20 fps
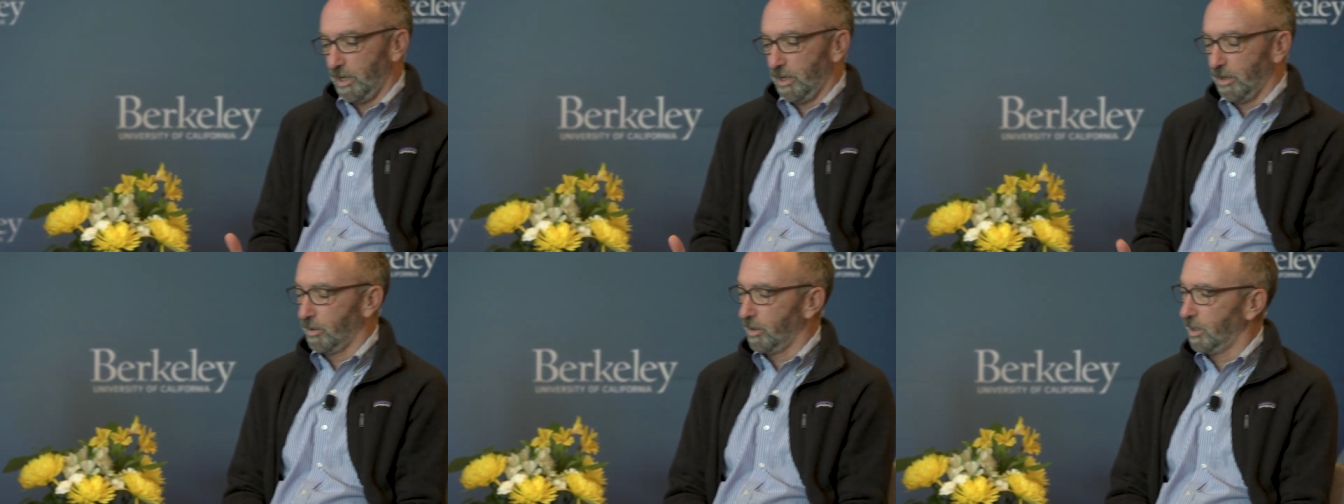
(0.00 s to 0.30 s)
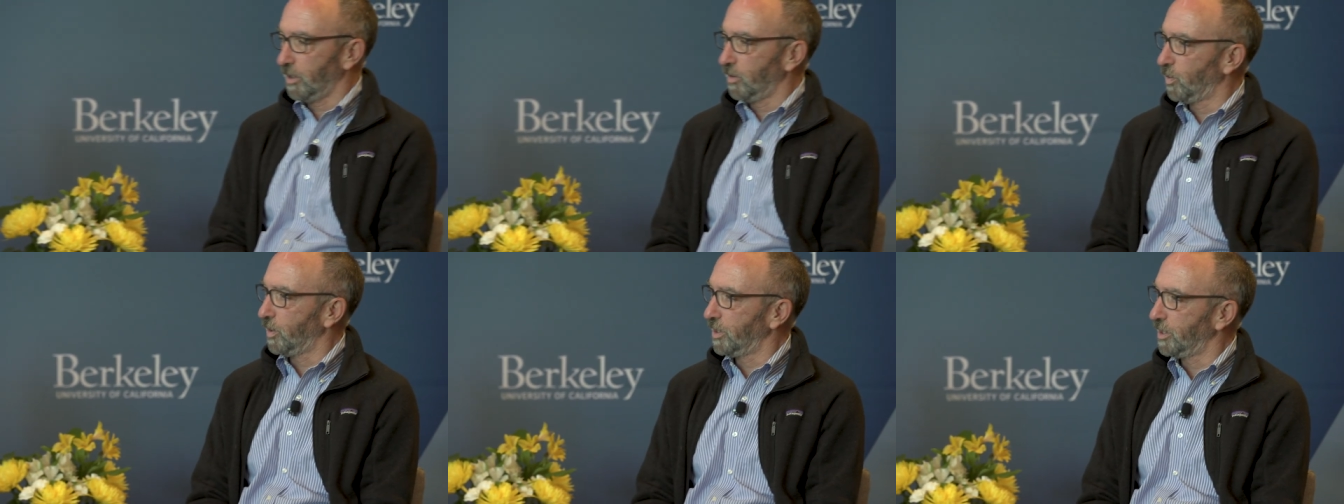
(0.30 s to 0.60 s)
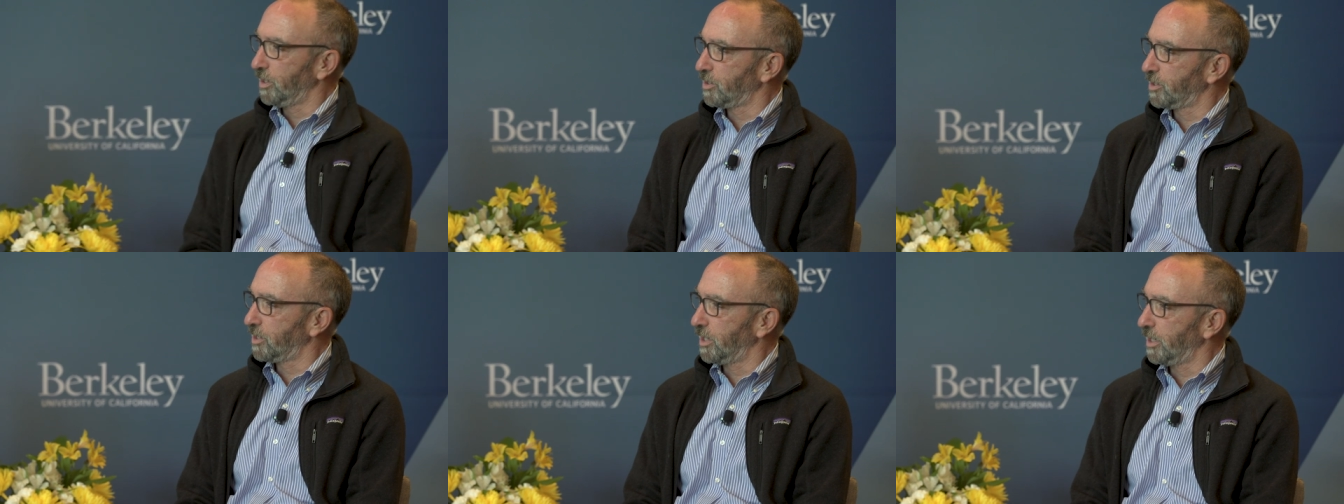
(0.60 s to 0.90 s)
hearing? What are
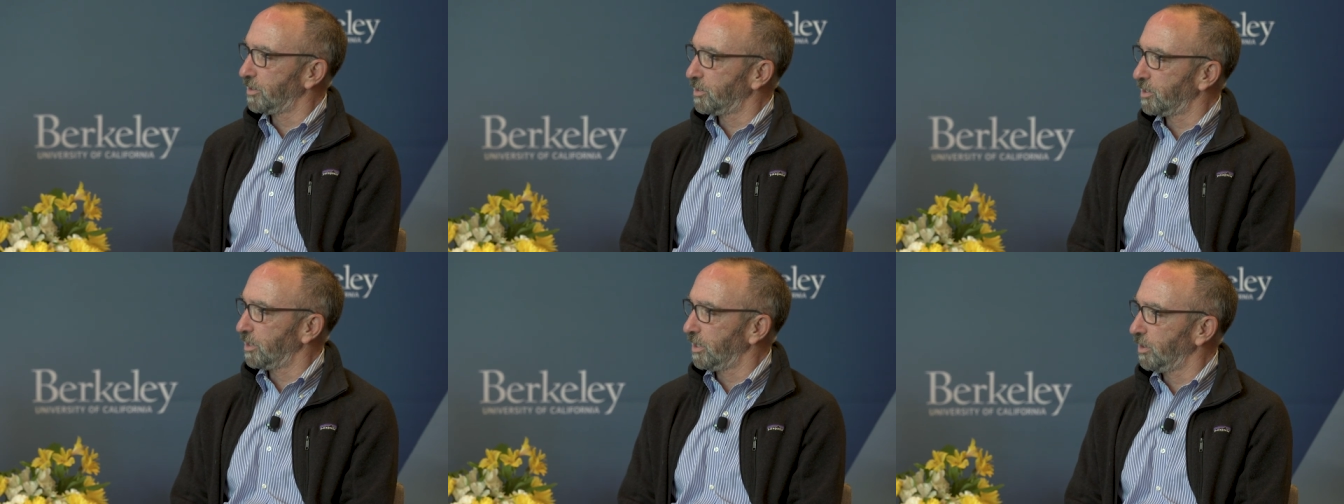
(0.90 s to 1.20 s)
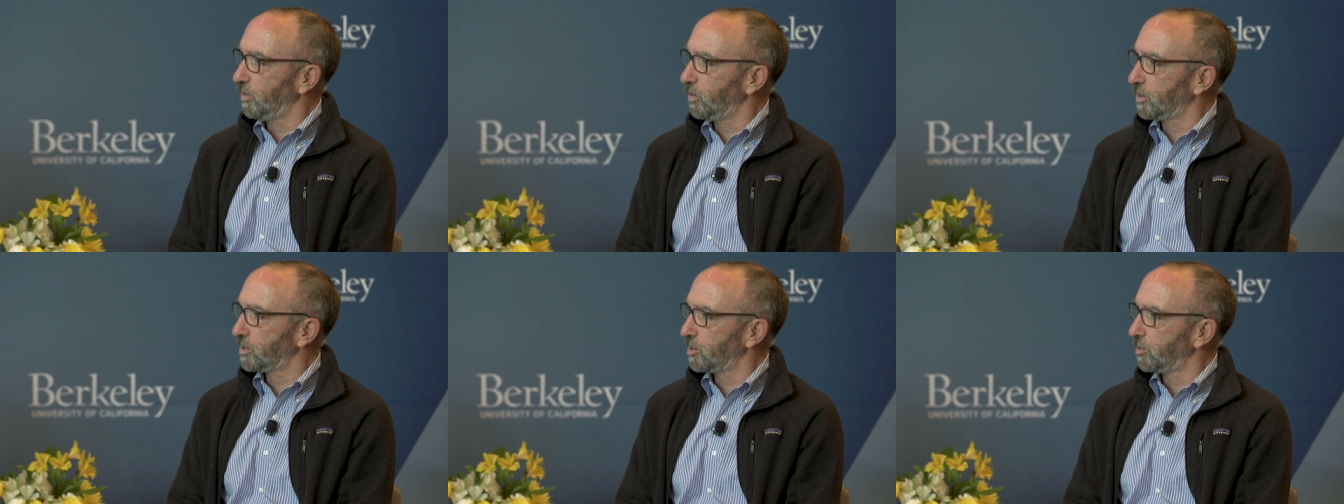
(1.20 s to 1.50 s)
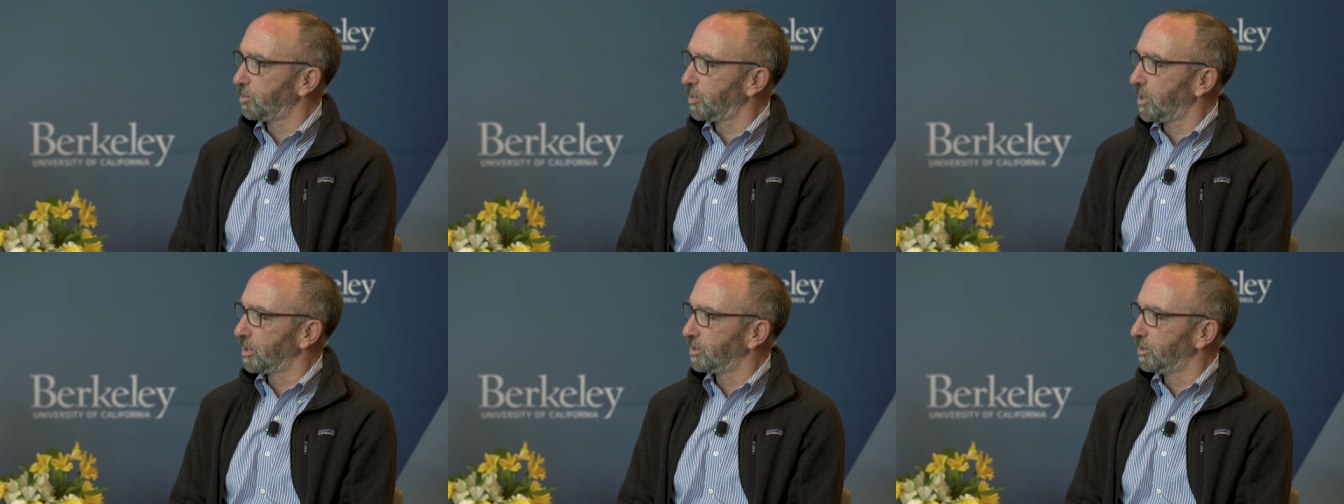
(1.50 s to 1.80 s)
you sensing? What's
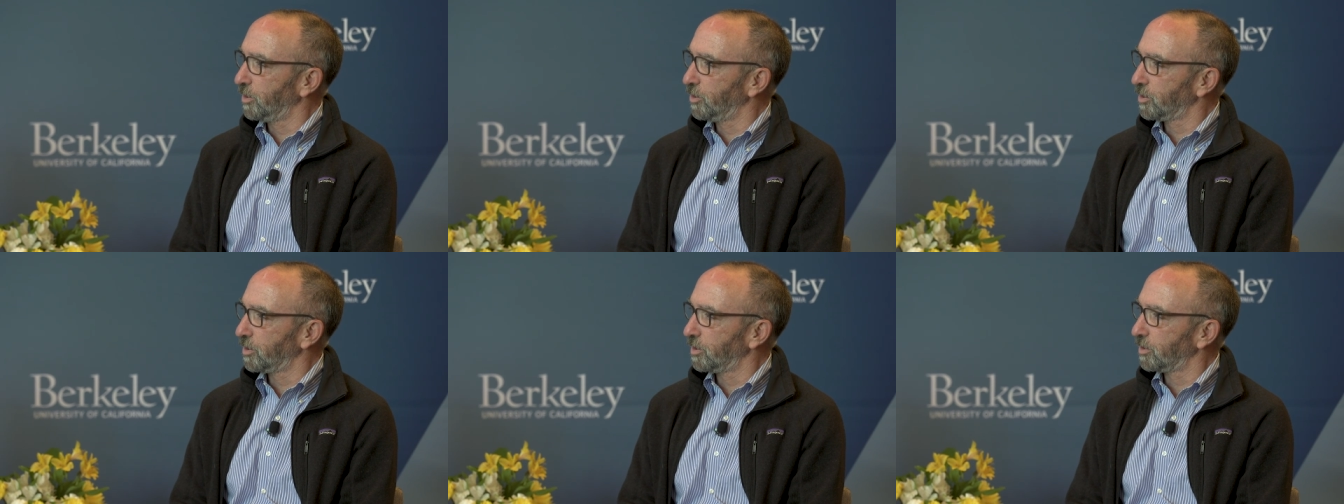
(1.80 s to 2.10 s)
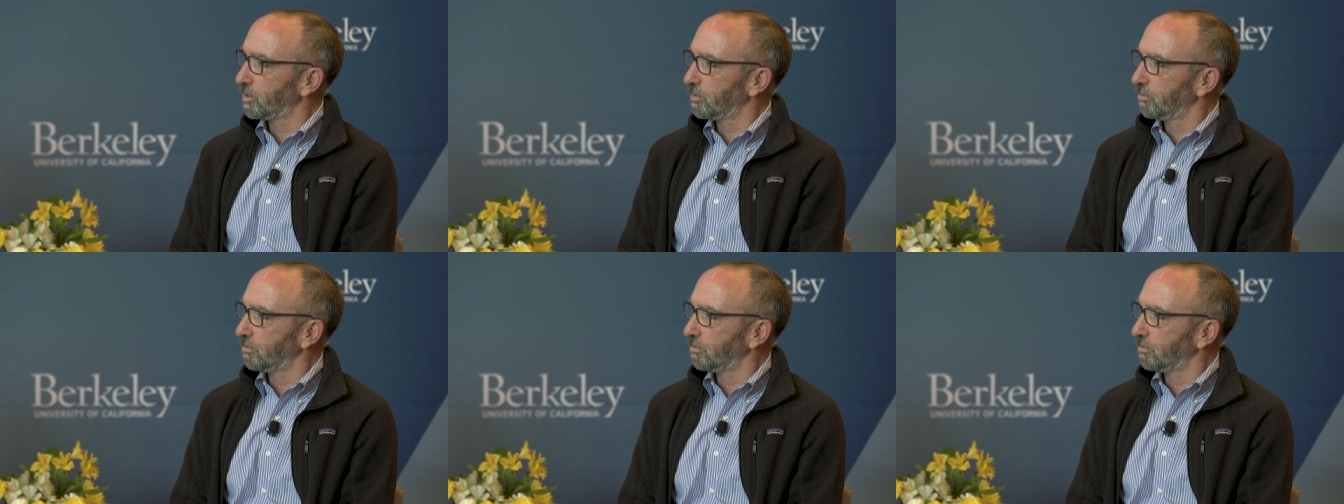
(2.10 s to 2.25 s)
the prognosis?